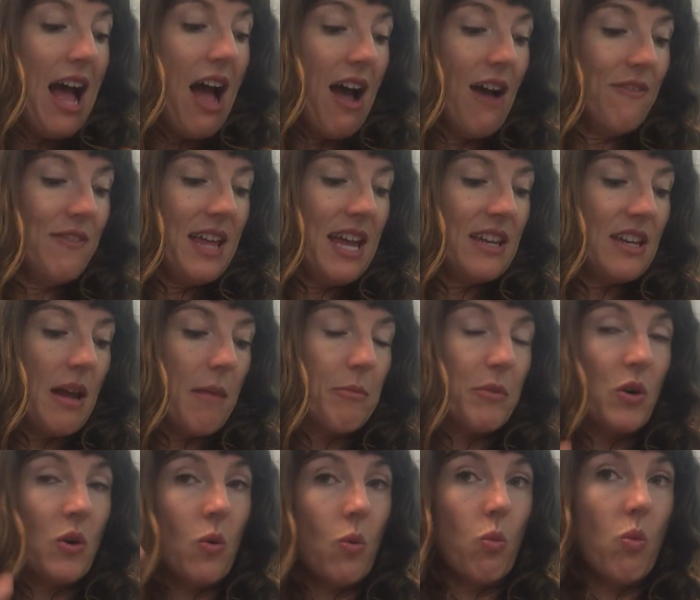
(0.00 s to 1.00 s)
Of that
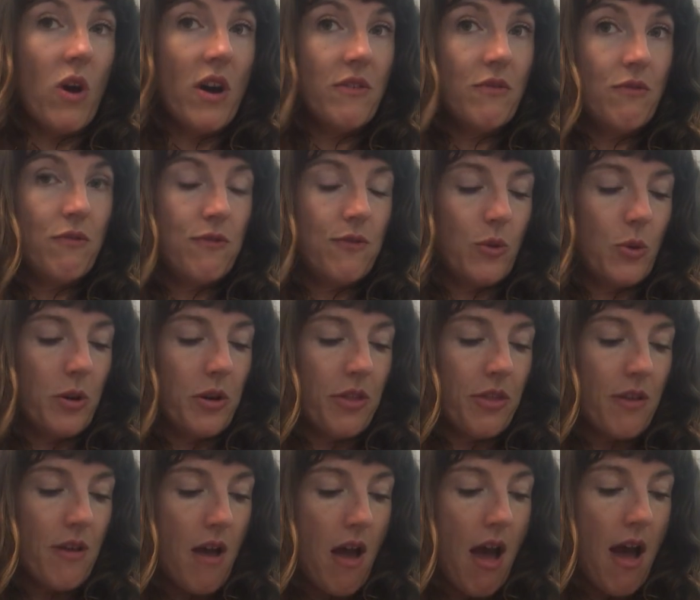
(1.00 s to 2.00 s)
number,
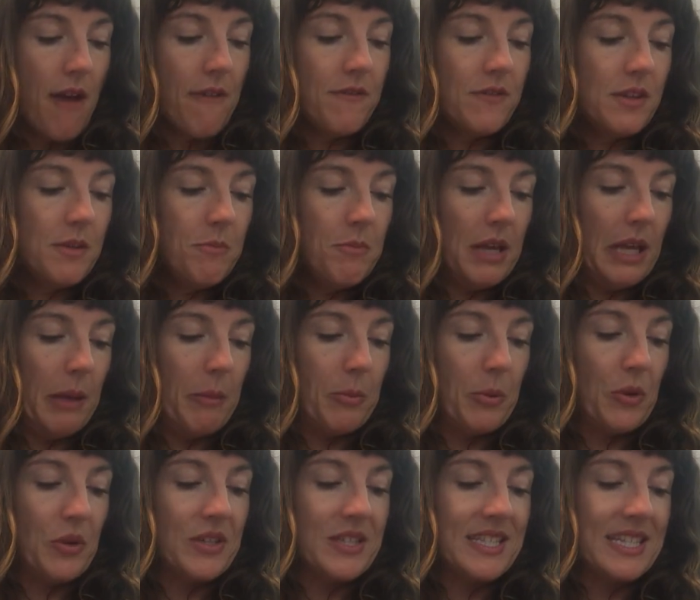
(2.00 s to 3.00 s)
1/4 of the
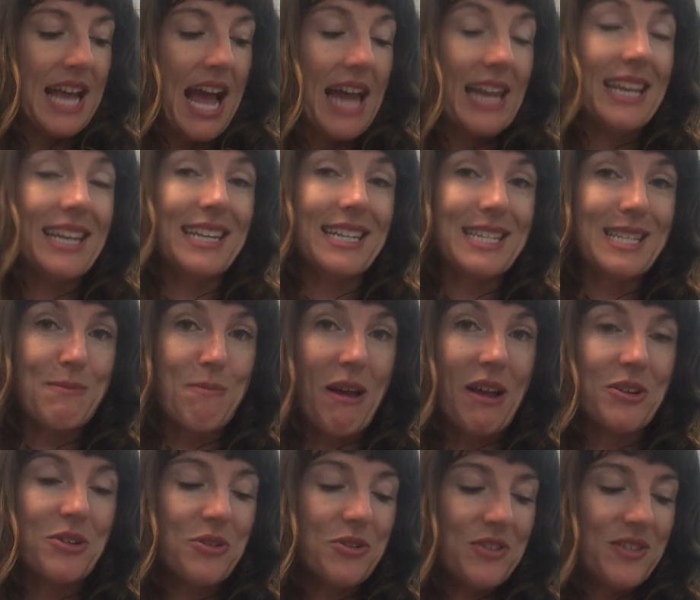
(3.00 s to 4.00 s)
people sat in a
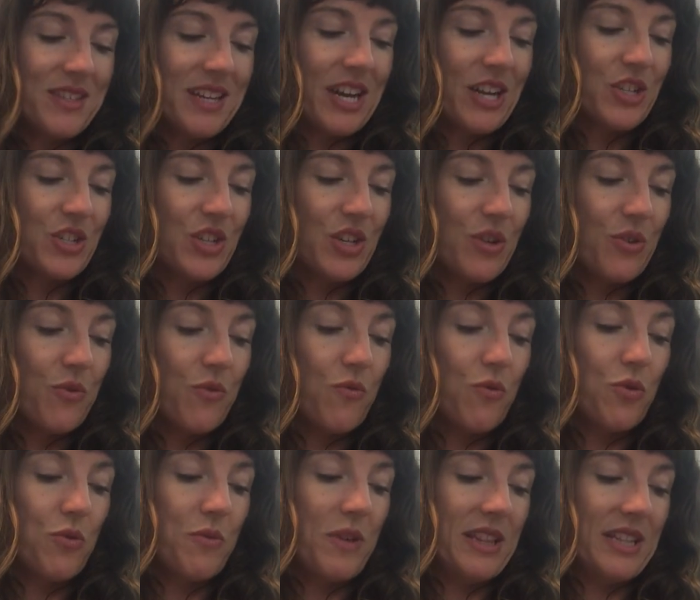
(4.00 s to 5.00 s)
special section
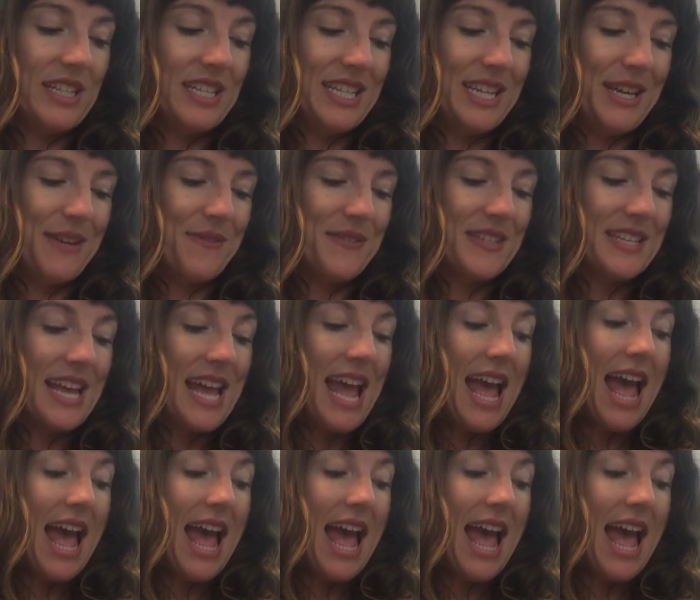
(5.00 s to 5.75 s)
for relatives.